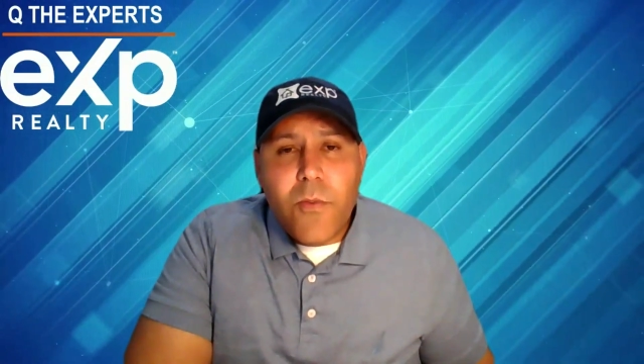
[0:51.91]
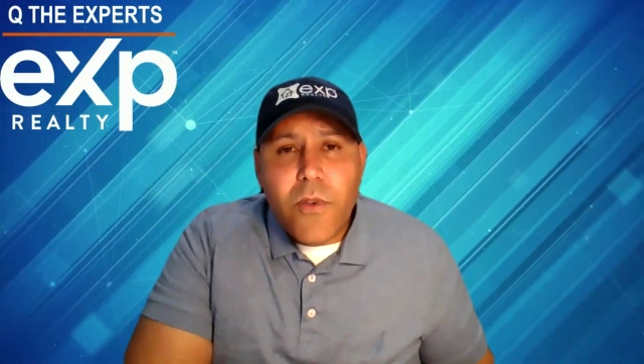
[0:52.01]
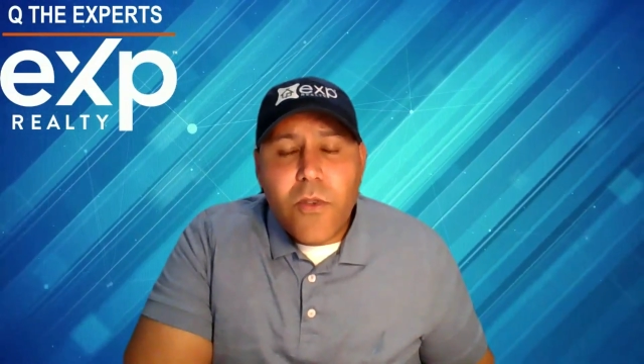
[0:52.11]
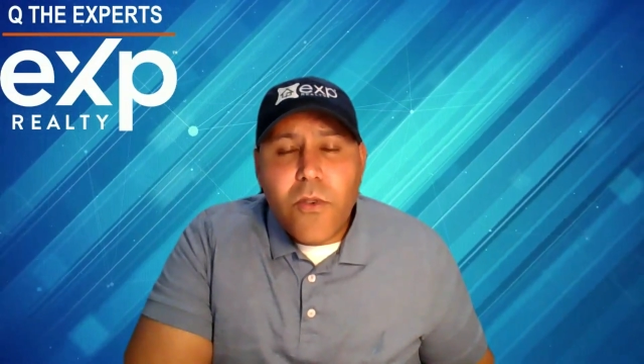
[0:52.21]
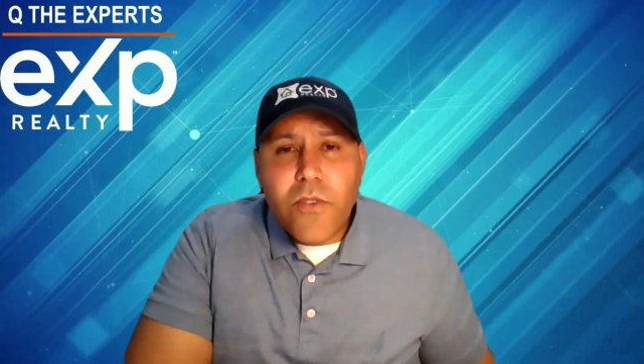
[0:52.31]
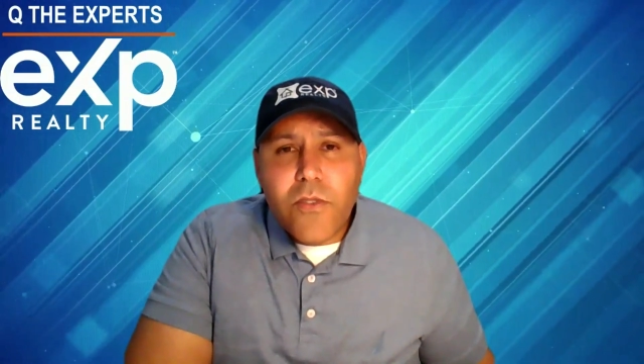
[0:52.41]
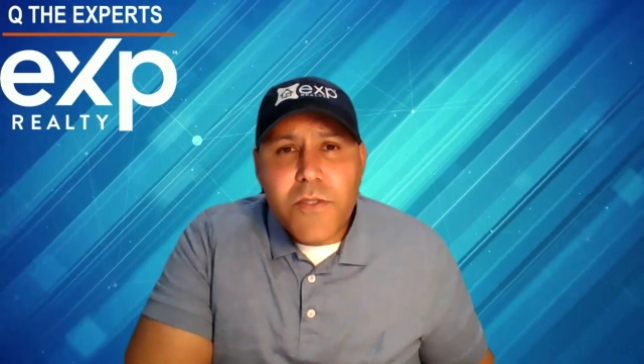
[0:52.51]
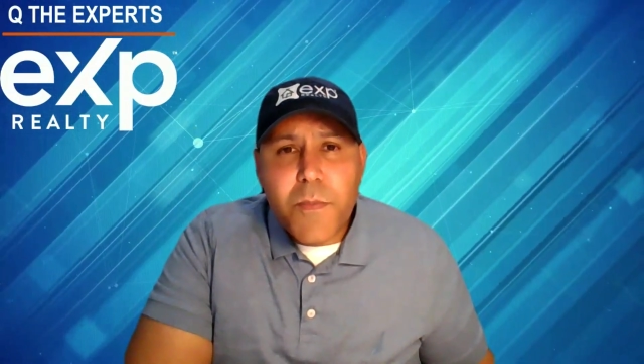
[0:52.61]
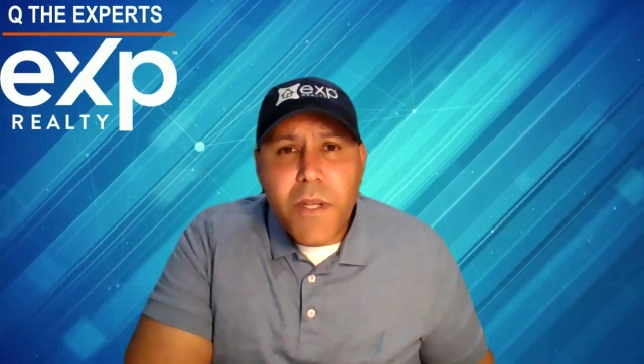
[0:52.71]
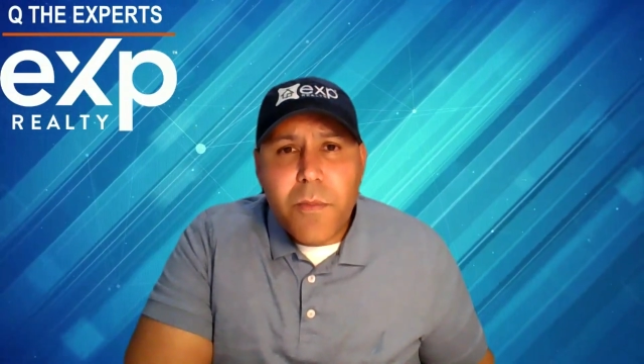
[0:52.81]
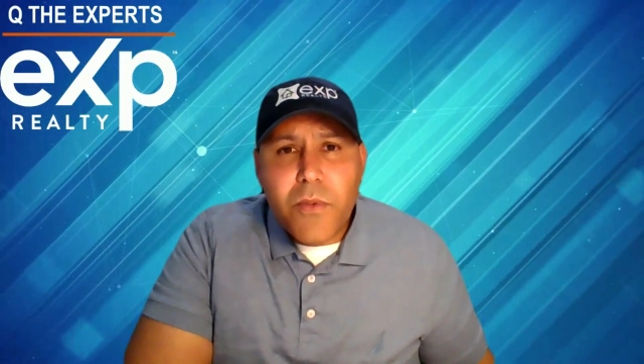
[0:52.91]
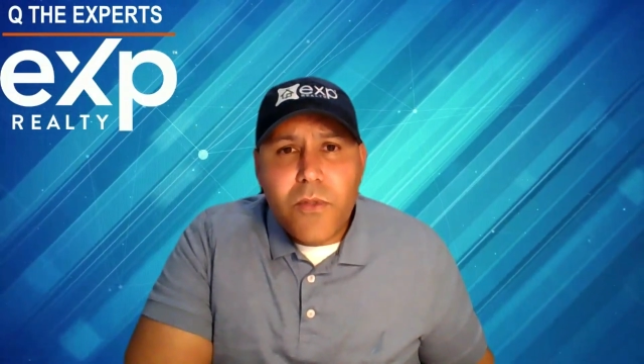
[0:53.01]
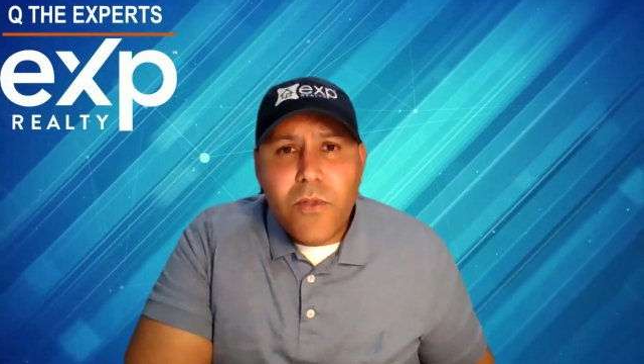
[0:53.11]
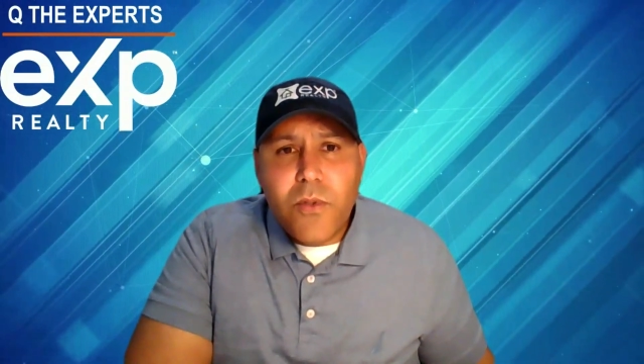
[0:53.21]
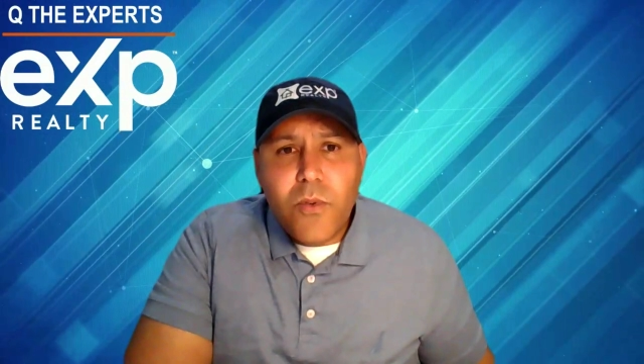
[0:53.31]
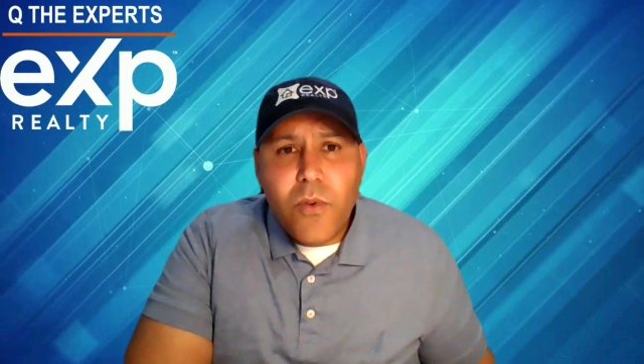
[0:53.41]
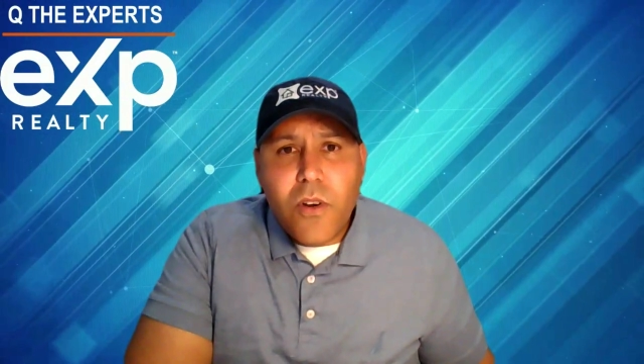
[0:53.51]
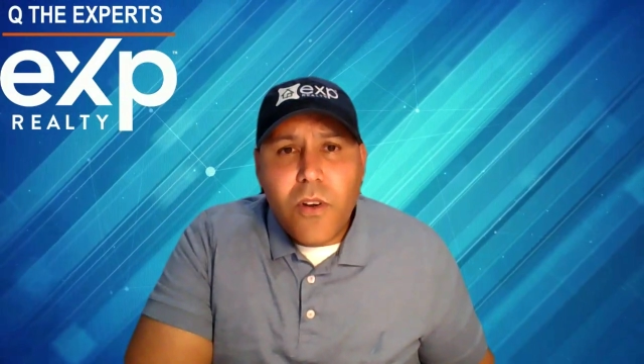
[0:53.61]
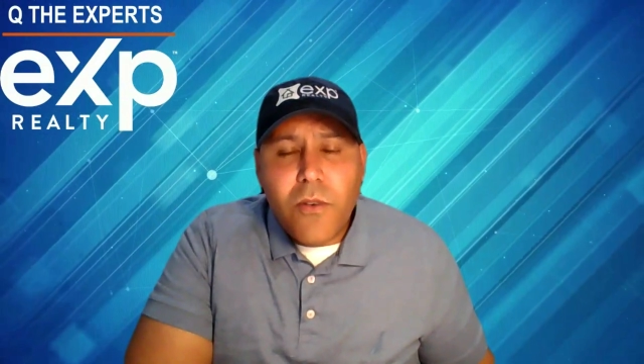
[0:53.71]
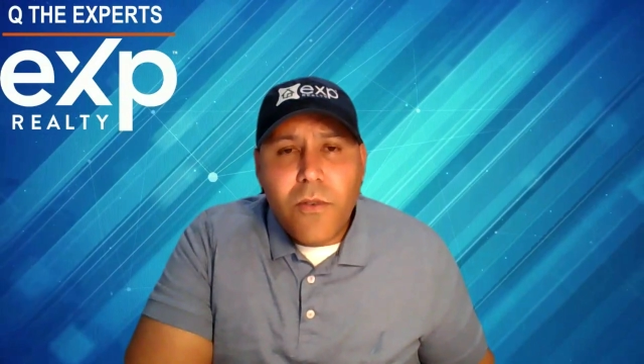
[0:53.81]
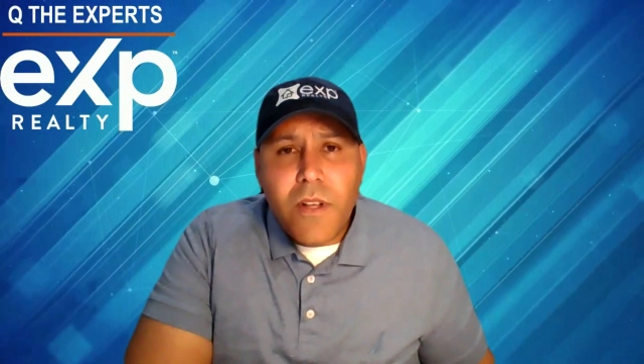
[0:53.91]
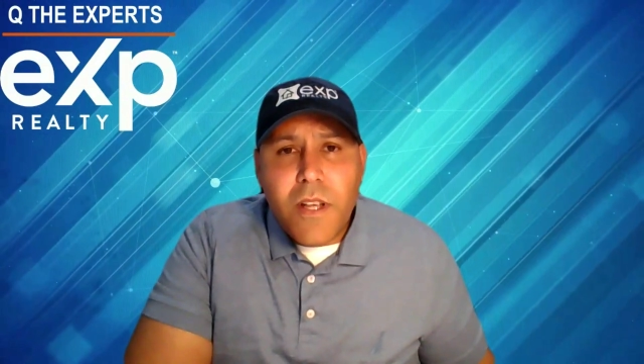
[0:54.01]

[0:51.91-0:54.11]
with all those people who are